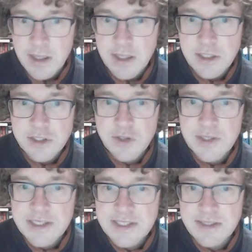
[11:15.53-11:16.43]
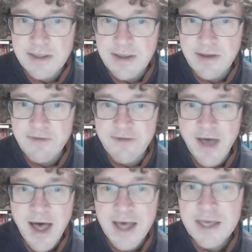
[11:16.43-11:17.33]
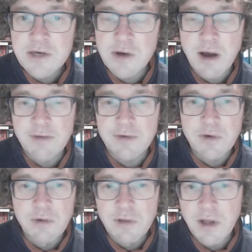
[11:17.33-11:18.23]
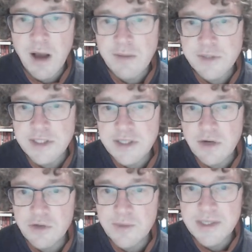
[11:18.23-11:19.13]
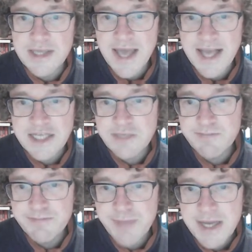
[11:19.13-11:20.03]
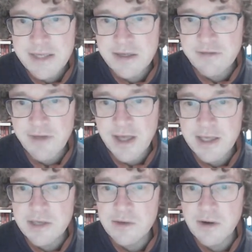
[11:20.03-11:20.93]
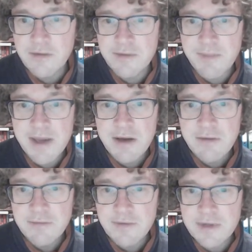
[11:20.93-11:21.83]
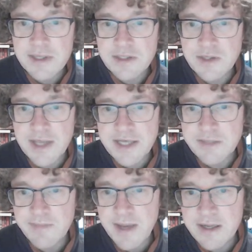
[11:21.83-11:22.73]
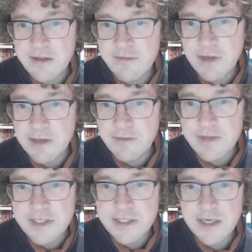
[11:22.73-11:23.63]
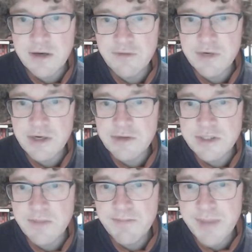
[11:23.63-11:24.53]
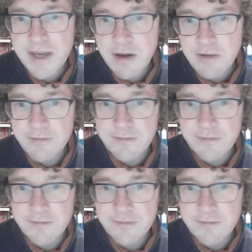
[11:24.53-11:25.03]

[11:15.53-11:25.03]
So this value of a call option is going to be the expected value of the payoff. So expected value of this thing over here is the payoff.